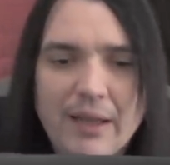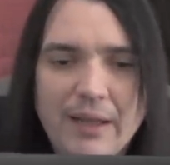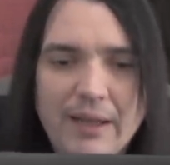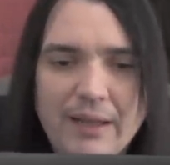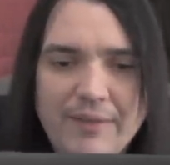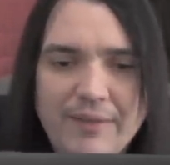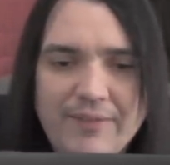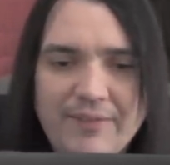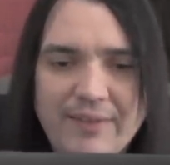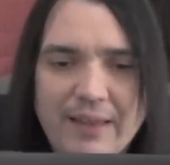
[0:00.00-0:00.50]

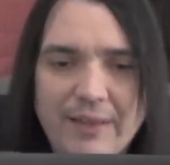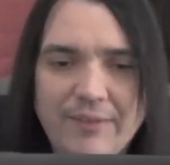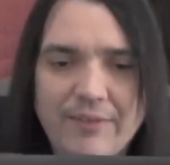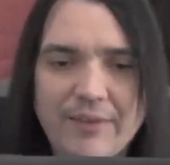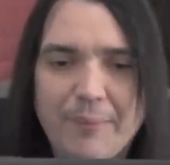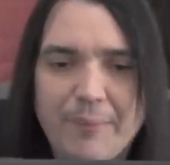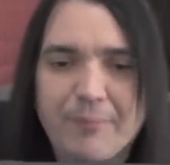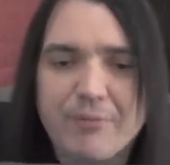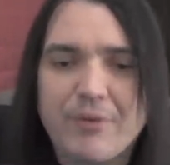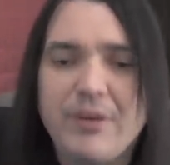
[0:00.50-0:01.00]
It
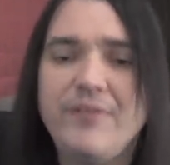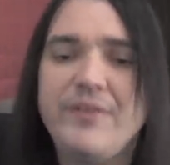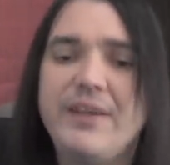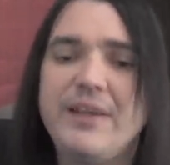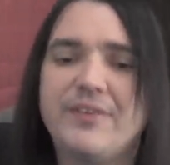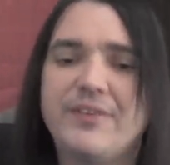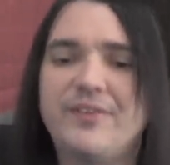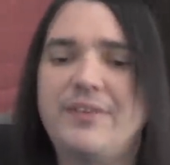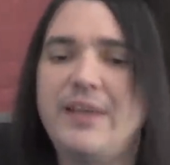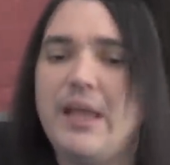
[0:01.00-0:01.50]
says
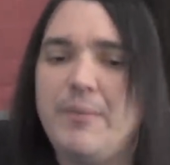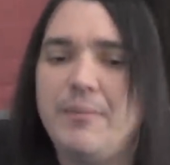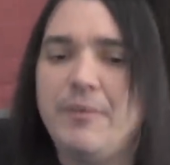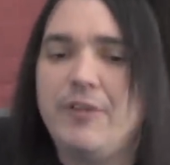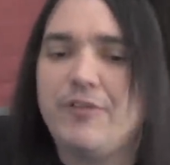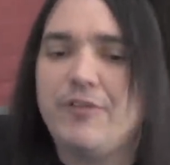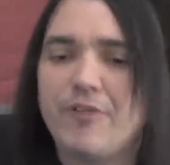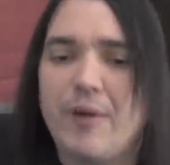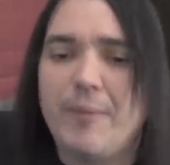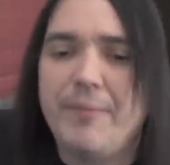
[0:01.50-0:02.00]
previous
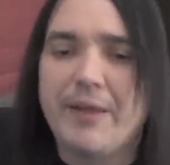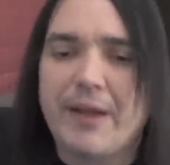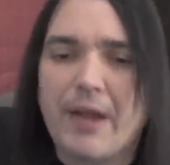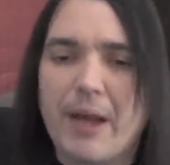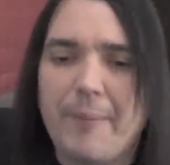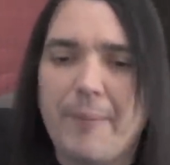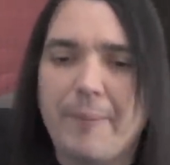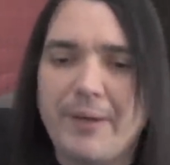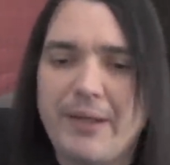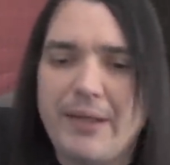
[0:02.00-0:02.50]
statements from the
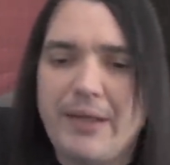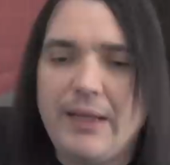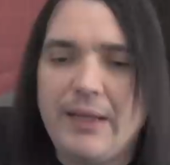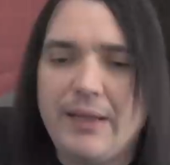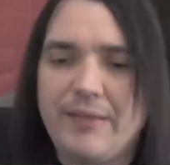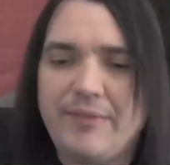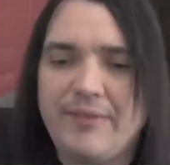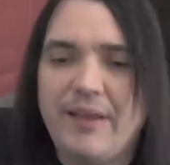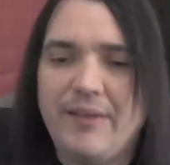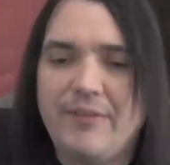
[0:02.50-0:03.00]
company
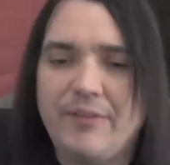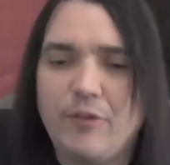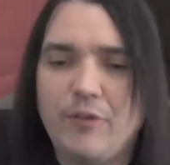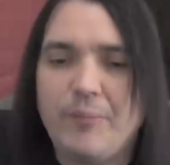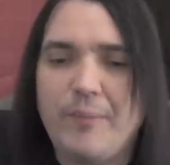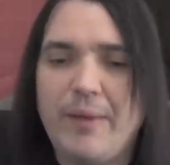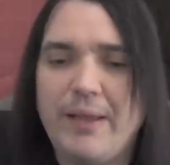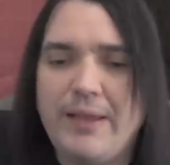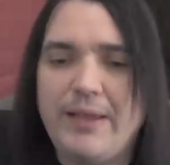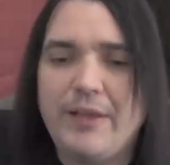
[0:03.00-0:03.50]
says as
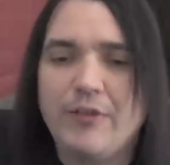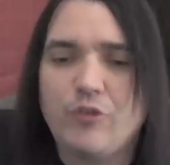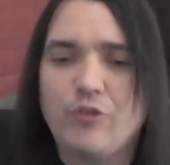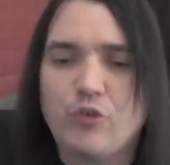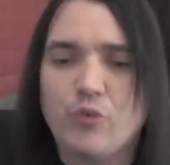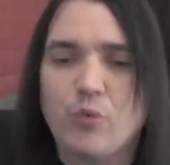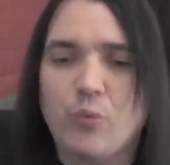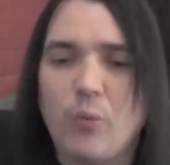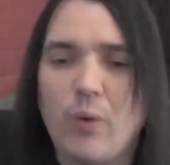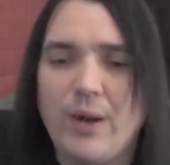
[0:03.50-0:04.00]
many as
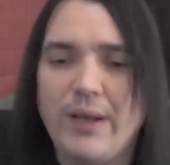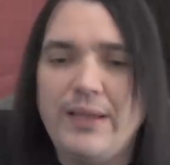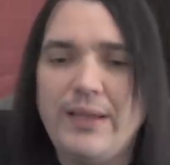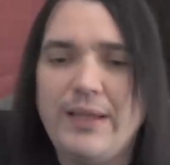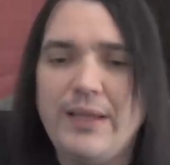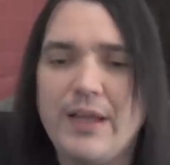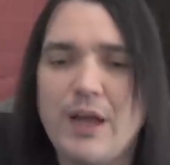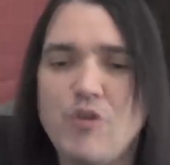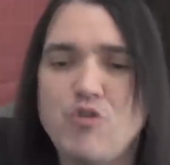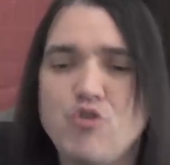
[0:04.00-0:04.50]

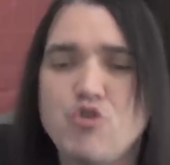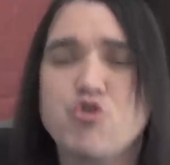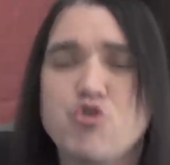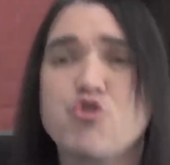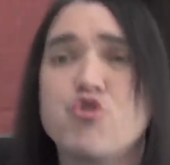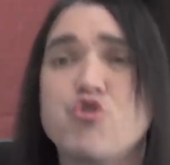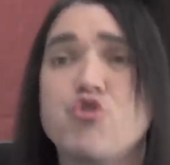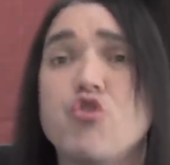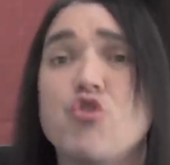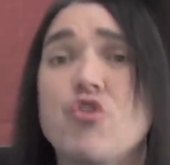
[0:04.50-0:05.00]
20
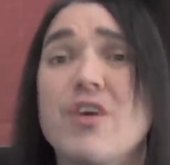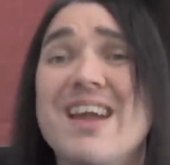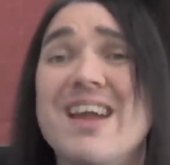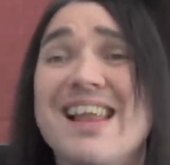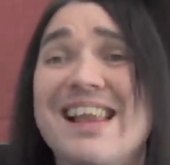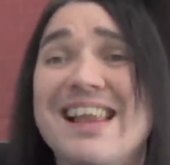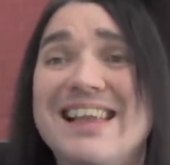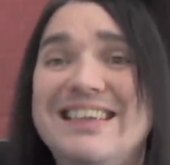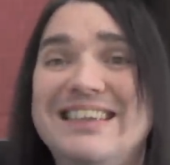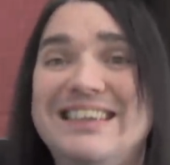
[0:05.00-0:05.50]

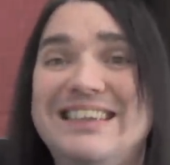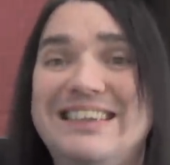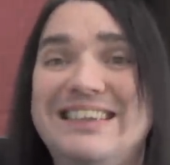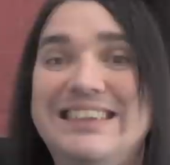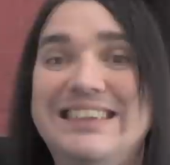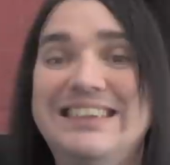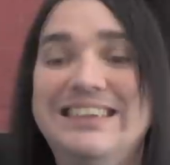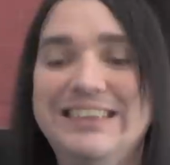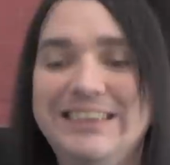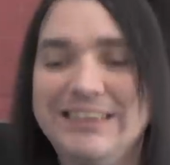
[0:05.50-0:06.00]

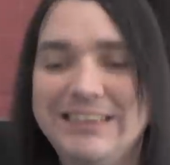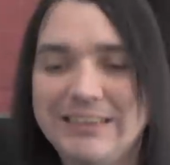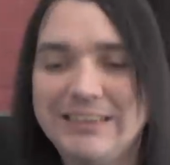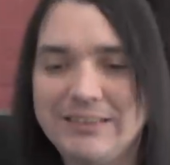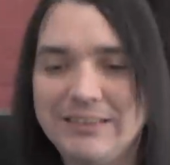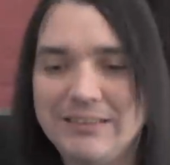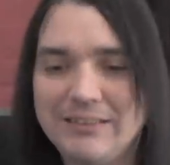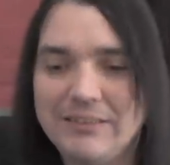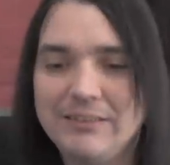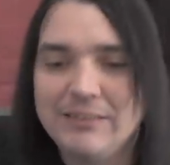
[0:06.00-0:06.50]
trillion
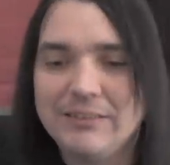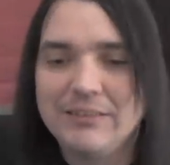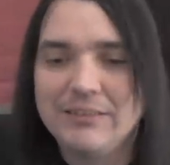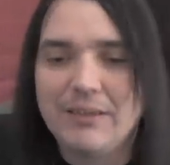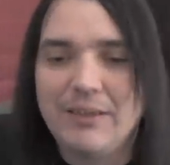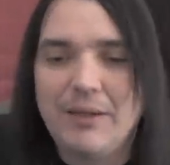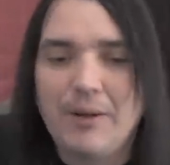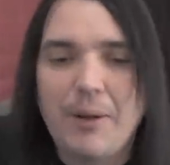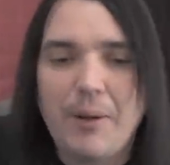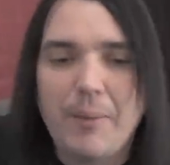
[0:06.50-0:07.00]

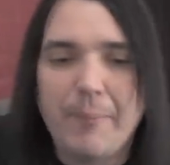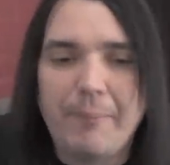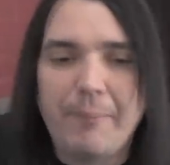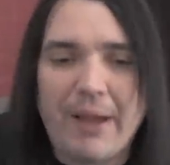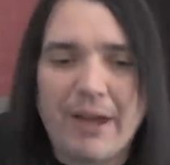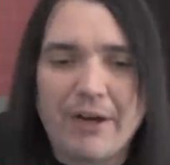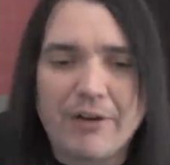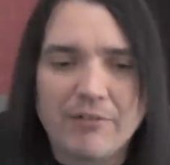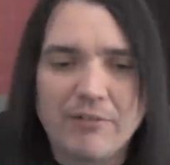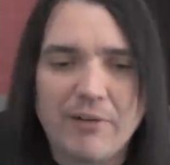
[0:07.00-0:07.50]

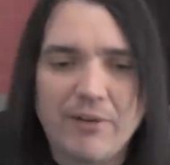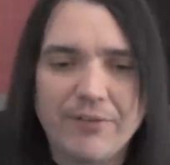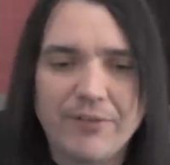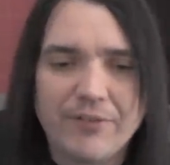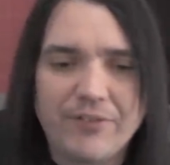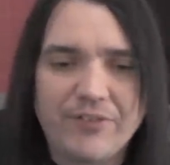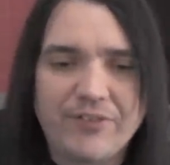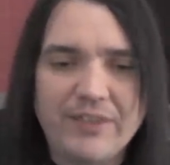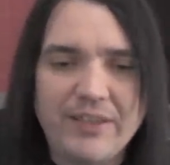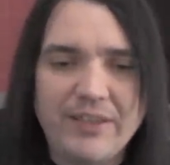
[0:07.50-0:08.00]
becquerels
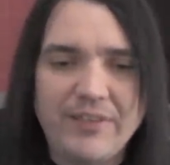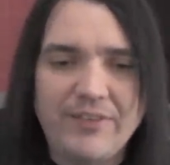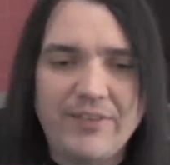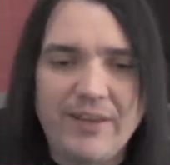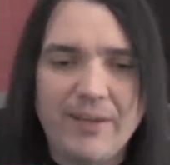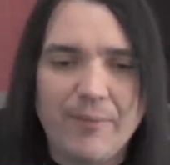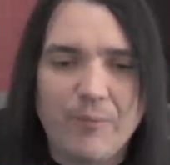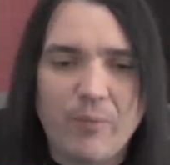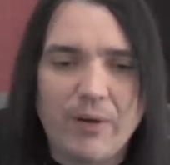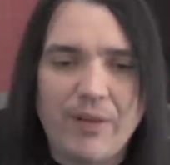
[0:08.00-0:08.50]
of
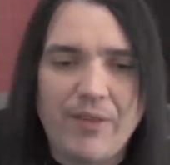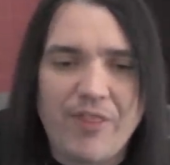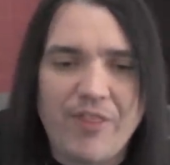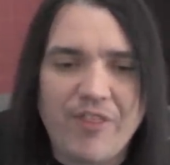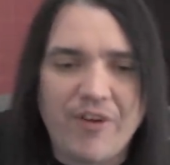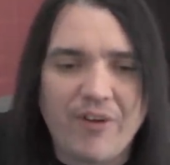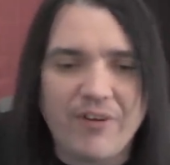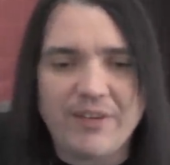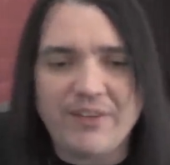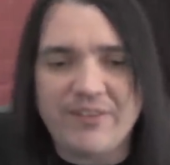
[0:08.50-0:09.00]

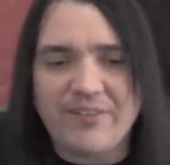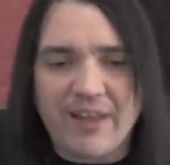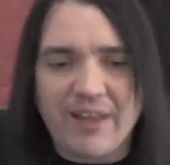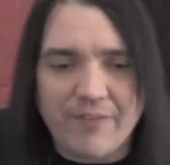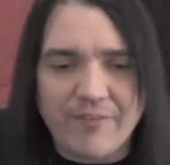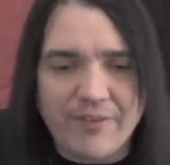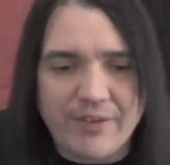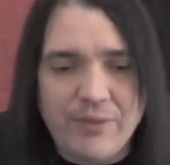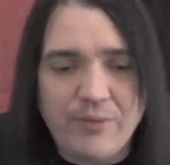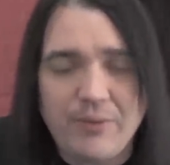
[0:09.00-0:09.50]

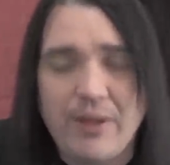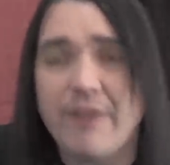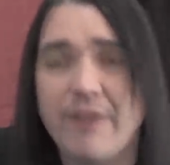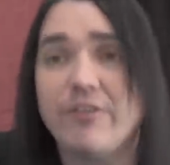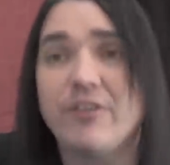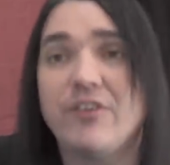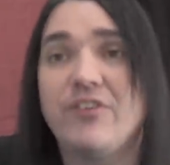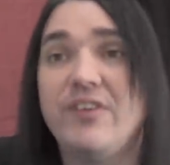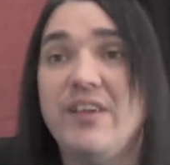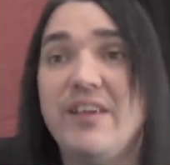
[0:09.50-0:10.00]
cesium-137. You
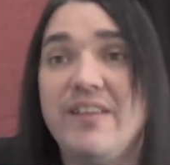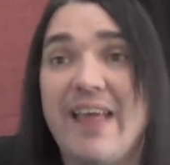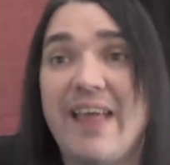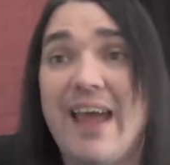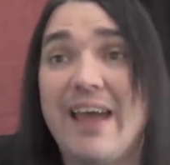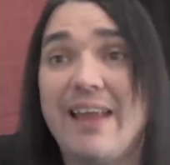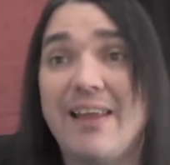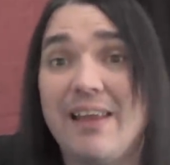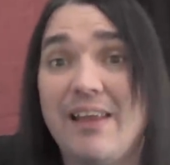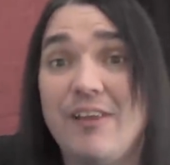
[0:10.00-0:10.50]
never see
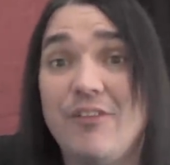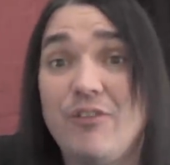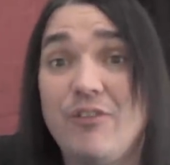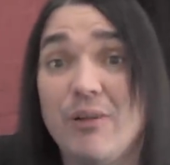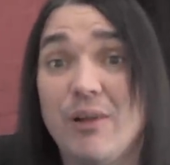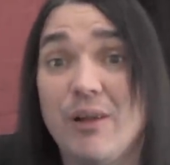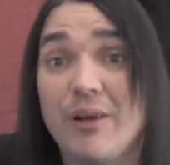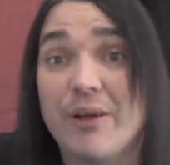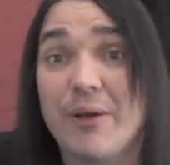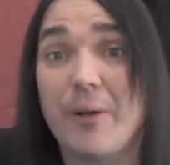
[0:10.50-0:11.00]
that unless
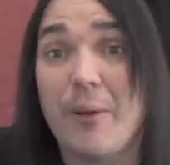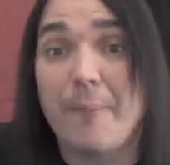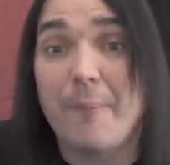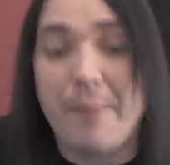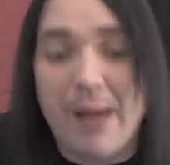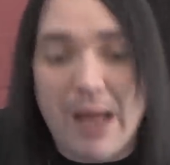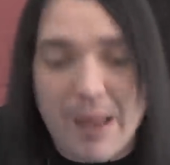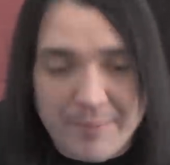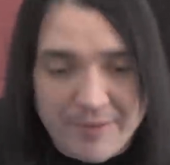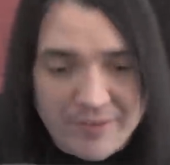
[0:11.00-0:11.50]
you look at
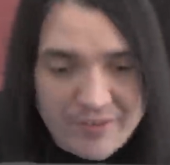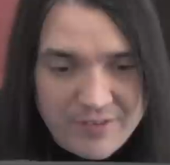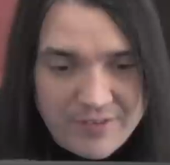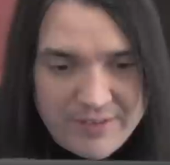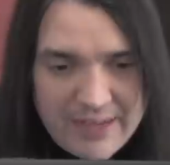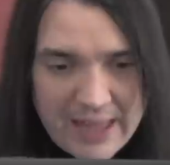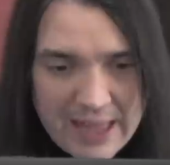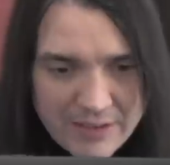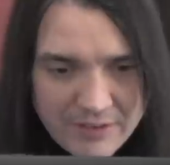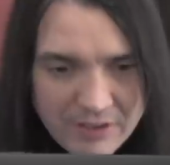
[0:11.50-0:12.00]
Obama's
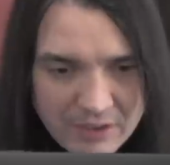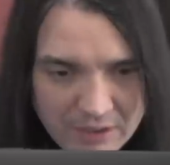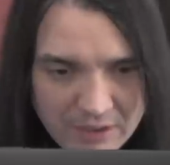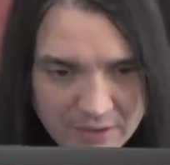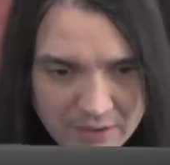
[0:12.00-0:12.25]
debt.